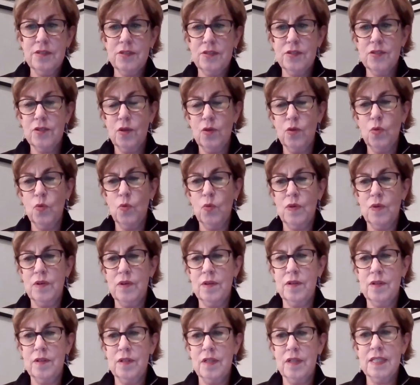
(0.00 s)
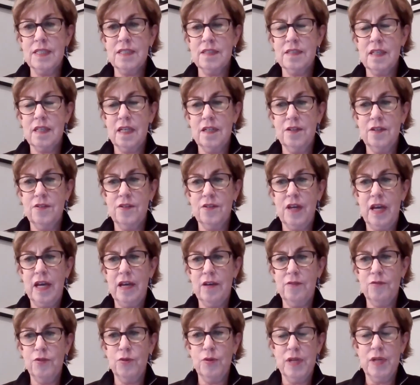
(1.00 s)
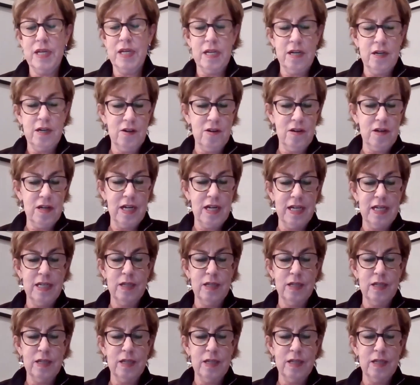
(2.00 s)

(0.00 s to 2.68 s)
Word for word: So we're excited to have you here,